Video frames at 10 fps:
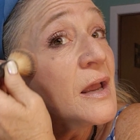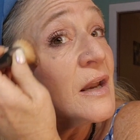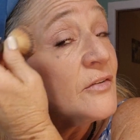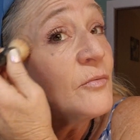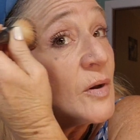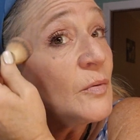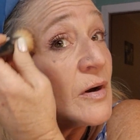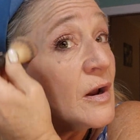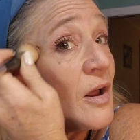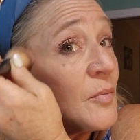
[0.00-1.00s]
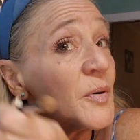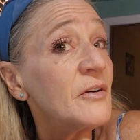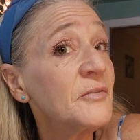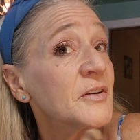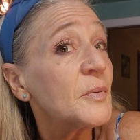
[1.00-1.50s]
And if we were all
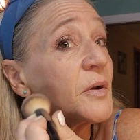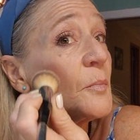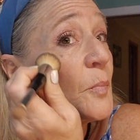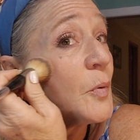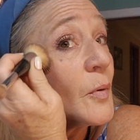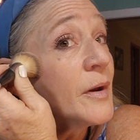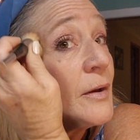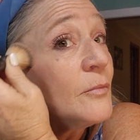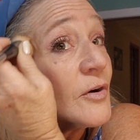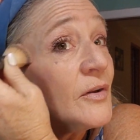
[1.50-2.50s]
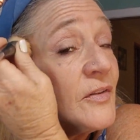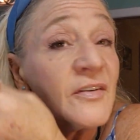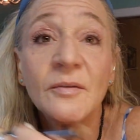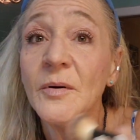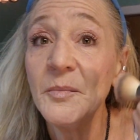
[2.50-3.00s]
perfect, what a boring world
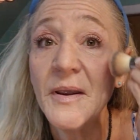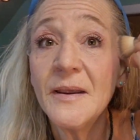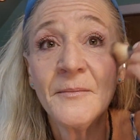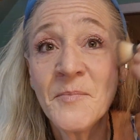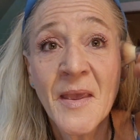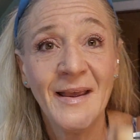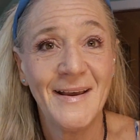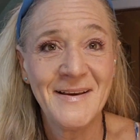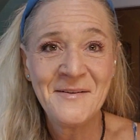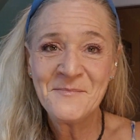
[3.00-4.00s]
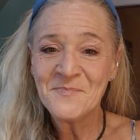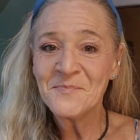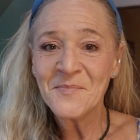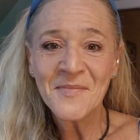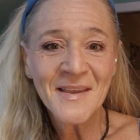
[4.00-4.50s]
this would be.
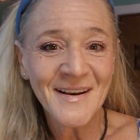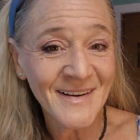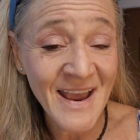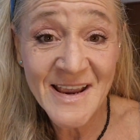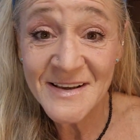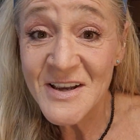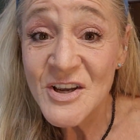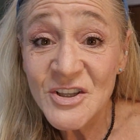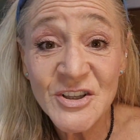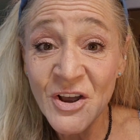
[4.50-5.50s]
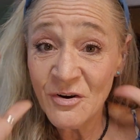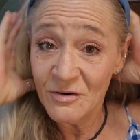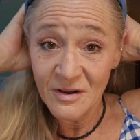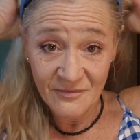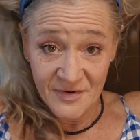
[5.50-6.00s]
Okay,
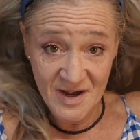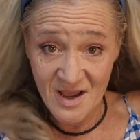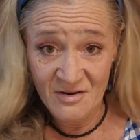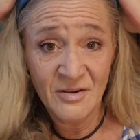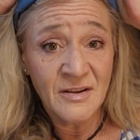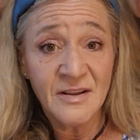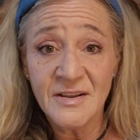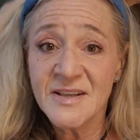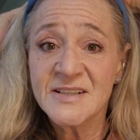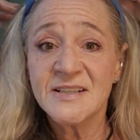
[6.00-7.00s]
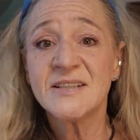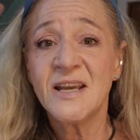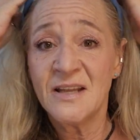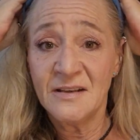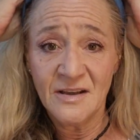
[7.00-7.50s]
so for now, this is
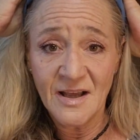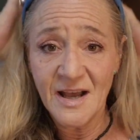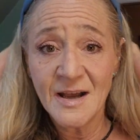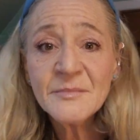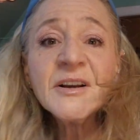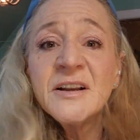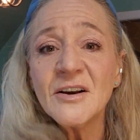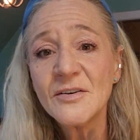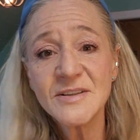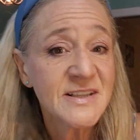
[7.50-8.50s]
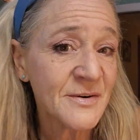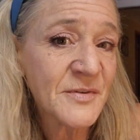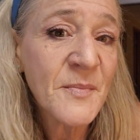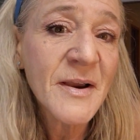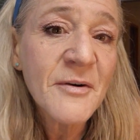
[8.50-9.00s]
it. I'm gonna go sit
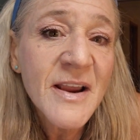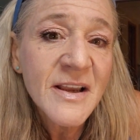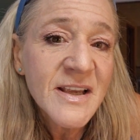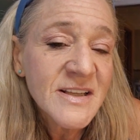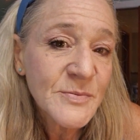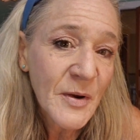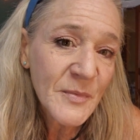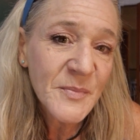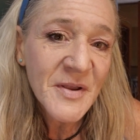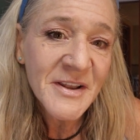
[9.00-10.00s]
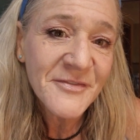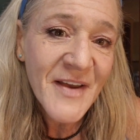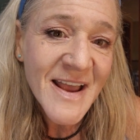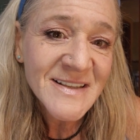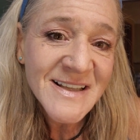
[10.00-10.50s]
with my grandkids while we build the
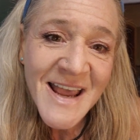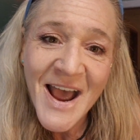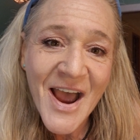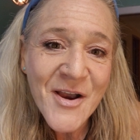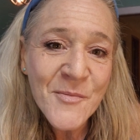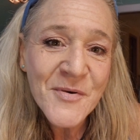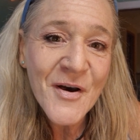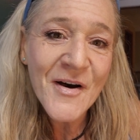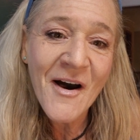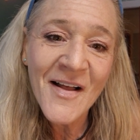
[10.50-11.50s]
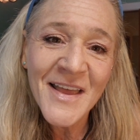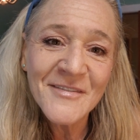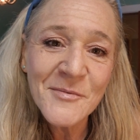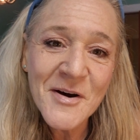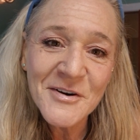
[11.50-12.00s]
fence. I hope you all
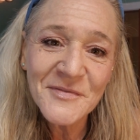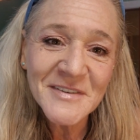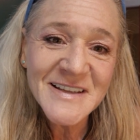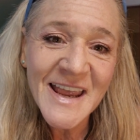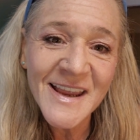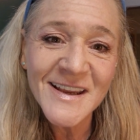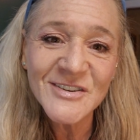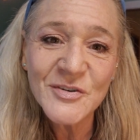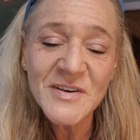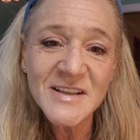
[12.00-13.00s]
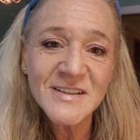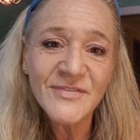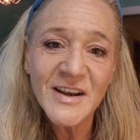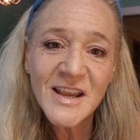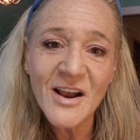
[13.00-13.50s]
have a wonderful day. Enjoy this
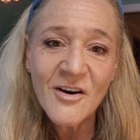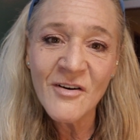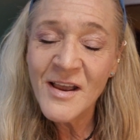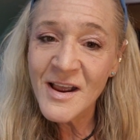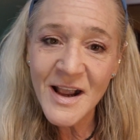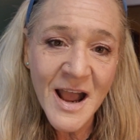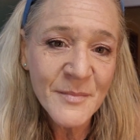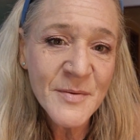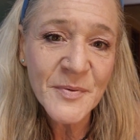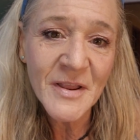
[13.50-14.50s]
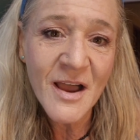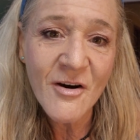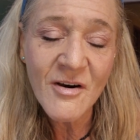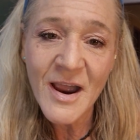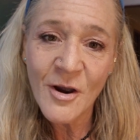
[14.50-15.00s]
video. Comment
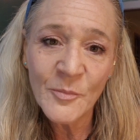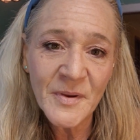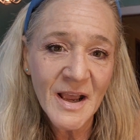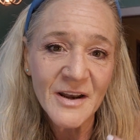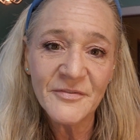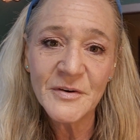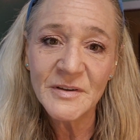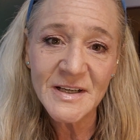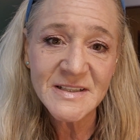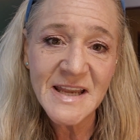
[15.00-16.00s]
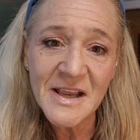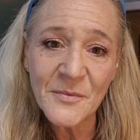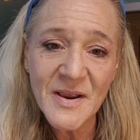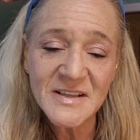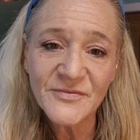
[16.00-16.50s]
below. I hope you got a few little
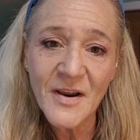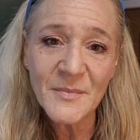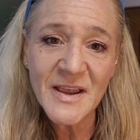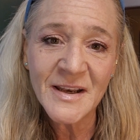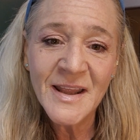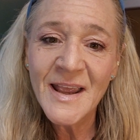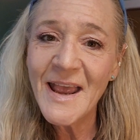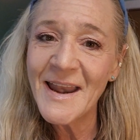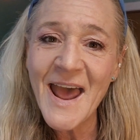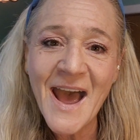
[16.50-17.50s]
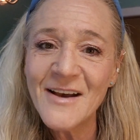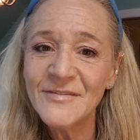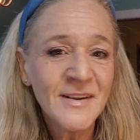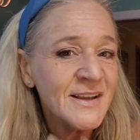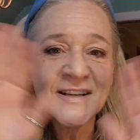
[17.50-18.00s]
takeaways from it, and
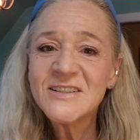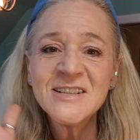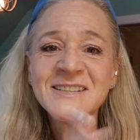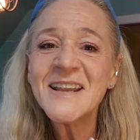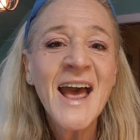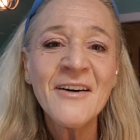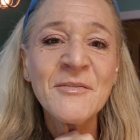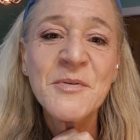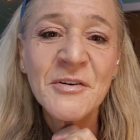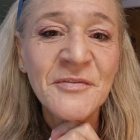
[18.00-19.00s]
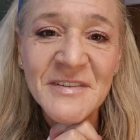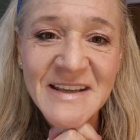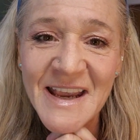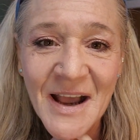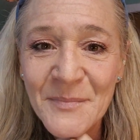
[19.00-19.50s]
have a beautiful
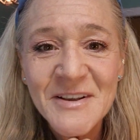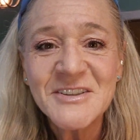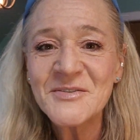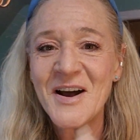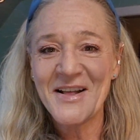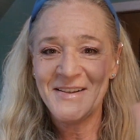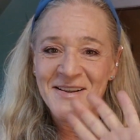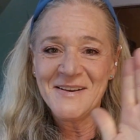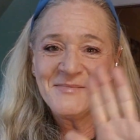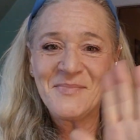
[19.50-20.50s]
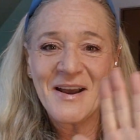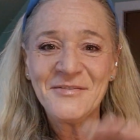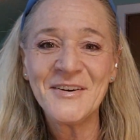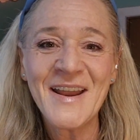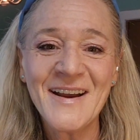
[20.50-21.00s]
day. God bless you all. Bye
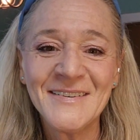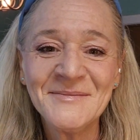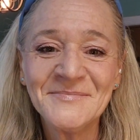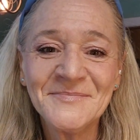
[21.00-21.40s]
for now.